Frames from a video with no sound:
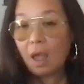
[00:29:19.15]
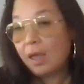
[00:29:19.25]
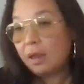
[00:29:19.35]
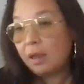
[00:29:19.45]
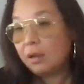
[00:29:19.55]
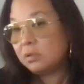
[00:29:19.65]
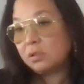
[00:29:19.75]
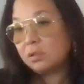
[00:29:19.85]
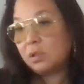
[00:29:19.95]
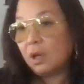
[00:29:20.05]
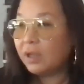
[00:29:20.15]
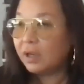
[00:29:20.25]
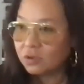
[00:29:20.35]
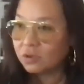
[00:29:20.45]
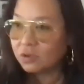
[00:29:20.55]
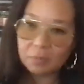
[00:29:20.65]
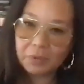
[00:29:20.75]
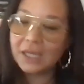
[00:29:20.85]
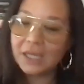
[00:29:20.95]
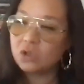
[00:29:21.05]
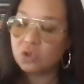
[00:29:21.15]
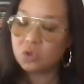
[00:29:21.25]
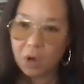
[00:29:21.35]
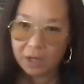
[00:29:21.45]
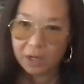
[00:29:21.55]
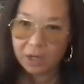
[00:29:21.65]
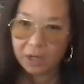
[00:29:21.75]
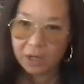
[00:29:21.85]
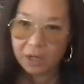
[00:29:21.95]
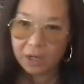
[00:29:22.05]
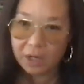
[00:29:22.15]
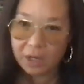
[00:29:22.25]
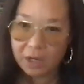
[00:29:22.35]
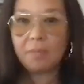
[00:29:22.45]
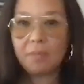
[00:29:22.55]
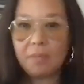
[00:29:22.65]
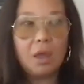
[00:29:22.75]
and, you know, inextricably intertwined throughout Tom.